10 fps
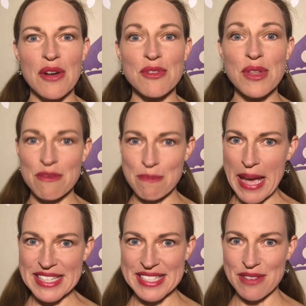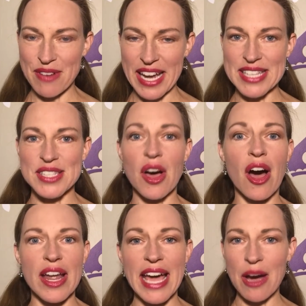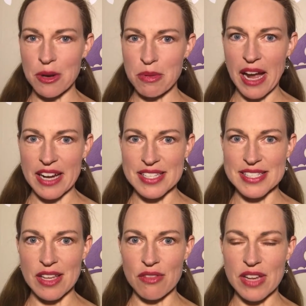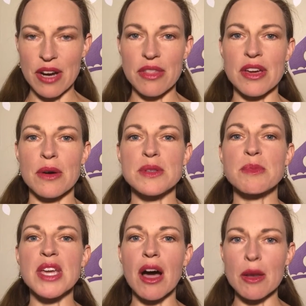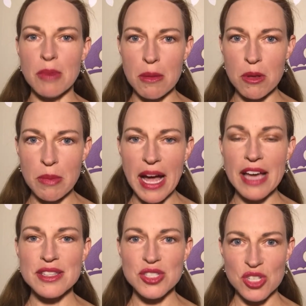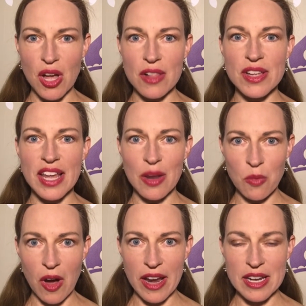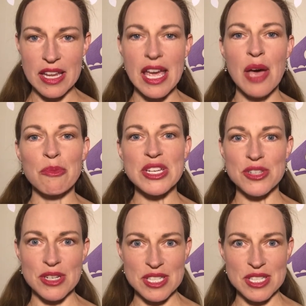For the best advice on how to practice self-care that goes beyond bubble baths, chocolate, and wine, be sure to